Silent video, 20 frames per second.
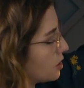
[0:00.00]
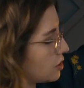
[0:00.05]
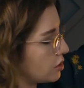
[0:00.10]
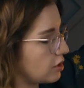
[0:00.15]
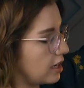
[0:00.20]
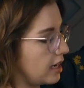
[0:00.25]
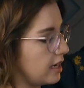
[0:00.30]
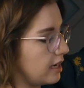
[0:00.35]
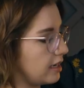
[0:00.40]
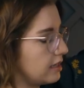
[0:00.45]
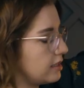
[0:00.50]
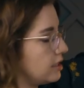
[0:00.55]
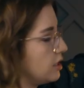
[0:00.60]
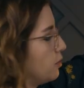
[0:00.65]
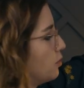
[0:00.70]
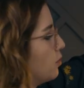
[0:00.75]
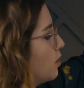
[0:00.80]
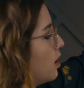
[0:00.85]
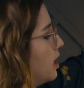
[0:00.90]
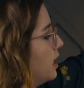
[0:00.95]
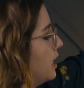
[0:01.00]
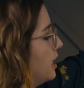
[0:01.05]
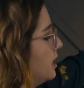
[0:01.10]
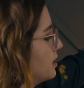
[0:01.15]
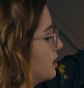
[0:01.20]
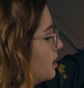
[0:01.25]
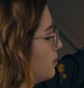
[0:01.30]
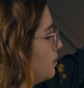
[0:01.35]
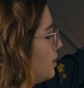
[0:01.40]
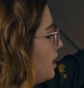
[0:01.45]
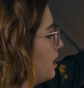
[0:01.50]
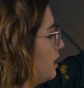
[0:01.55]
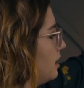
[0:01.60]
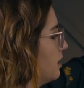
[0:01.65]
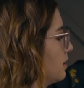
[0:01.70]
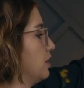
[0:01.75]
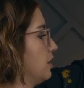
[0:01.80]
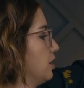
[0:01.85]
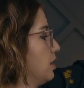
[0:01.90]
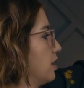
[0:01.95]
straight as you want it to
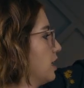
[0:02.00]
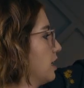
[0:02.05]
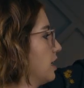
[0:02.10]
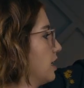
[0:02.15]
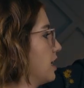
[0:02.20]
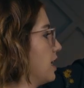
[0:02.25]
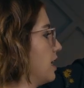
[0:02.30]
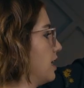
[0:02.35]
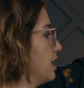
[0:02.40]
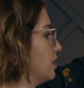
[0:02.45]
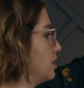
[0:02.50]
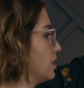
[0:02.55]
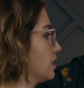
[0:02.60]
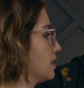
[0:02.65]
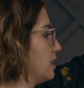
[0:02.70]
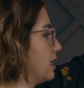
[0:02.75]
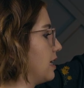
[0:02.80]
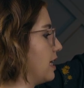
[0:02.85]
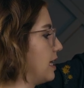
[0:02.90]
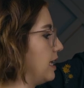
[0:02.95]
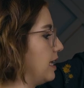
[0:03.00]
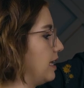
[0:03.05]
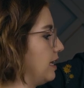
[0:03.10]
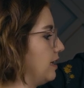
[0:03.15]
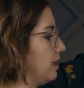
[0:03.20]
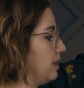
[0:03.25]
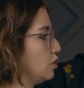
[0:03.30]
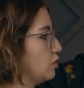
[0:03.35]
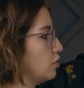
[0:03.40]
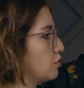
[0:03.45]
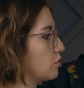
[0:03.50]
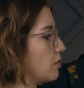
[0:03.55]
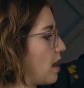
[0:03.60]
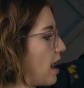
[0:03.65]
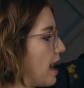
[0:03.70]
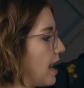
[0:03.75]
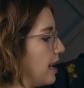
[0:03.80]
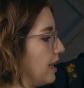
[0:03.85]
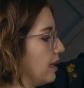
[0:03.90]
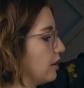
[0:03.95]
be, you're gonna kind of just let it
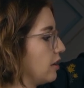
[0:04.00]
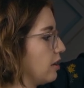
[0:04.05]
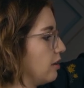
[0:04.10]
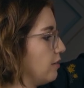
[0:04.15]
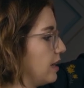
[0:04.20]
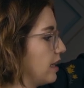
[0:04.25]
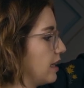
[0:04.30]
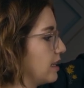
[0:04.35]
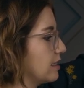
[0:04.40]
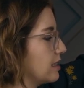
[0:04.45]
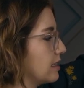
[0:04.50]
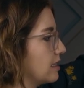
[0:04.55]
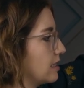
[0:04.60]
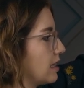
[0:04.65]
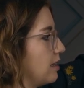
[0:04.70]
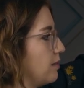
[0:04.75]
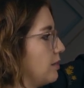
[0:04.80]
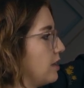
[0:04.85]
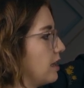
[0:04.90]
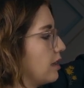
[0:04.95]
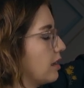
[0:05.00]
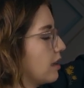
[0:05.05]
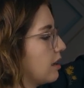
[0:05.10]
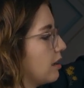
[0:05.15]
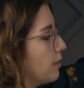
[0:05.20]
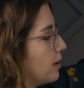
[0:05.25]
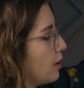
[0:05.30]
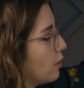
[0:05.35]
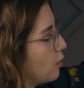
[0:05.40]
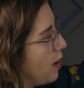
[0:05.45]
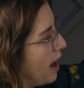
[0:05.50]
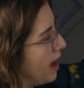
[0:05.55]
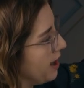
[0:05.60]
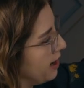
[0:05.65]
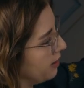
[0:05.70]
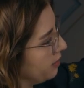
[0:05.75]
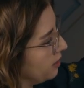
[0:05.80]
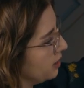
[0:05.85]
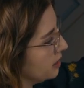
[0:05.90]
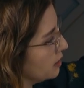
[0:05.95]
dry a little bit because it's gonna be a little bit wet
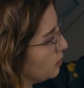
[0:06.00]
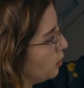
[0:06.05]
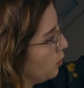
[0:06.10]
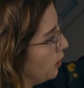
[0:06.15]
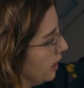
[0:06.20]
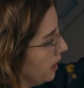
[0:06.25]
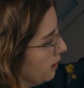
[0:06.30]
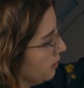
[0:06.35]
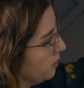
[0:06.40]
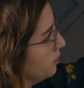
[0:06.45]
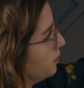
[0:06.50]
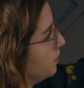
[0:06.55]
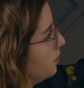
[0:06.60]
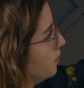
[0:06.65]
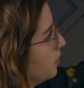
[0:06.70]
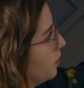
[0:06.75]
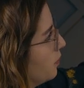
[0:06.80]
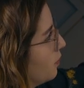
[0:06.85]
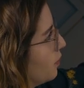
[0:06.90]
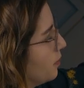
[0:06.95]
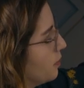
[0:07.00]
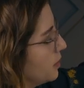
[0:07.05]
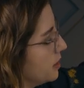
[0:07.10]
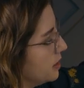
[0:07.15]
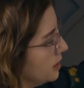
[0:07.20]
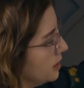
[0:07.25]
at this point from the